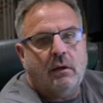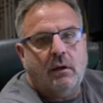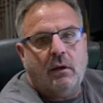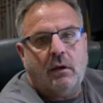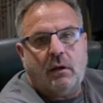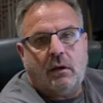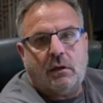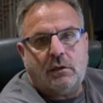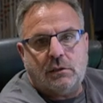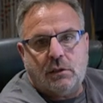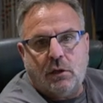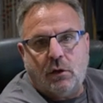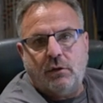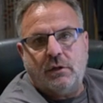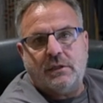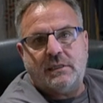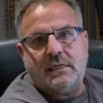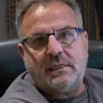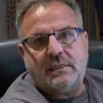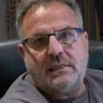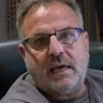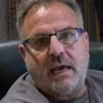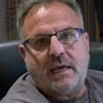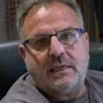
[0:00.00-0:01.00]
as long as
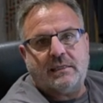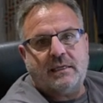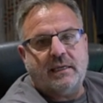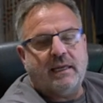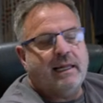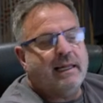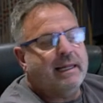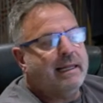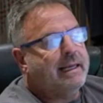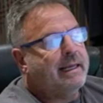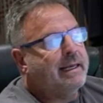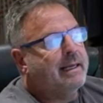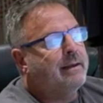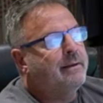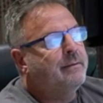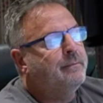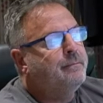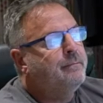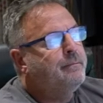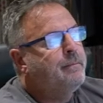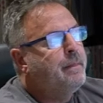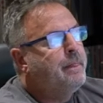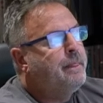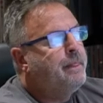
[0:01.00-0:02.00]
it's nice and clear.
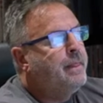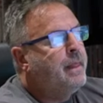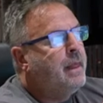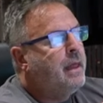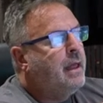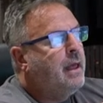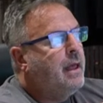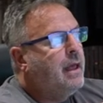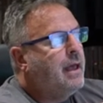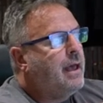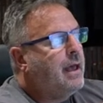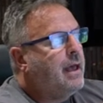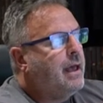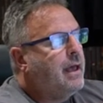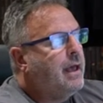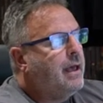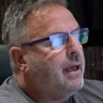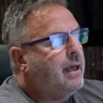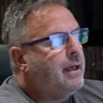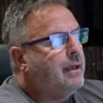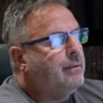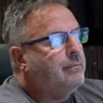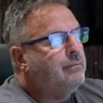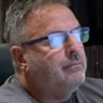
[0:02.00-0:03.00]

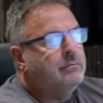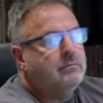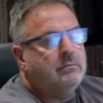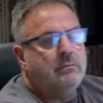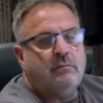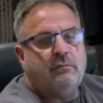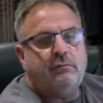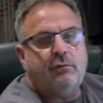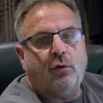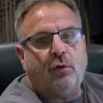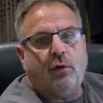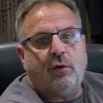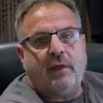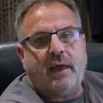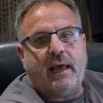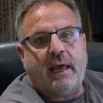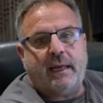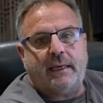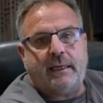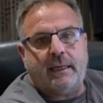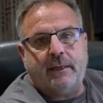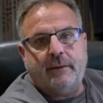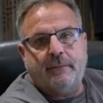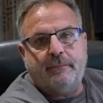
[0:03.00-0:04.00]
For the
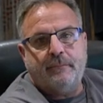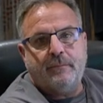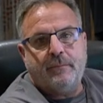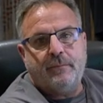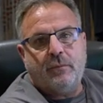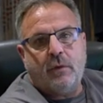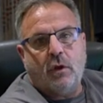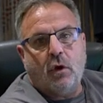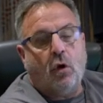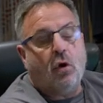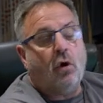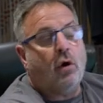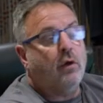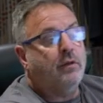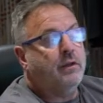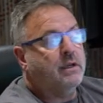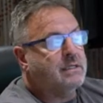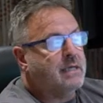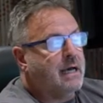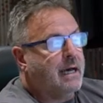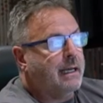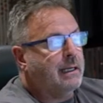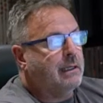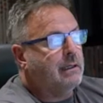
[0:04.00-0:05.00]
heading or the
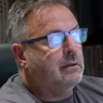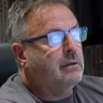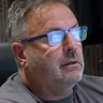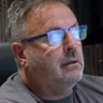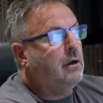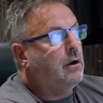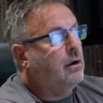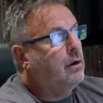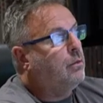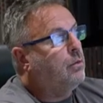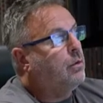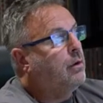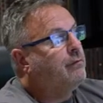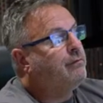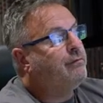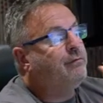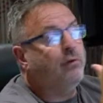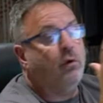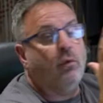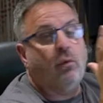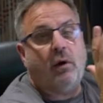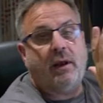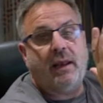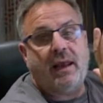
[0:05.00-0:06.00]
title or what,
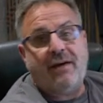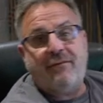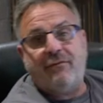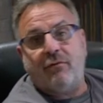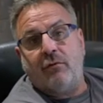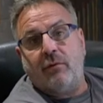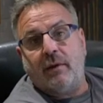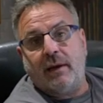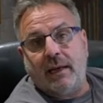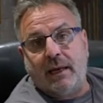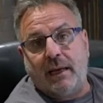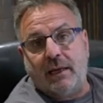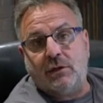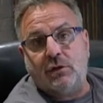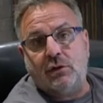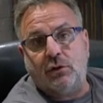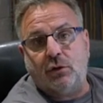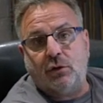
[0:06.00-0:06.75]
for whatever it is you're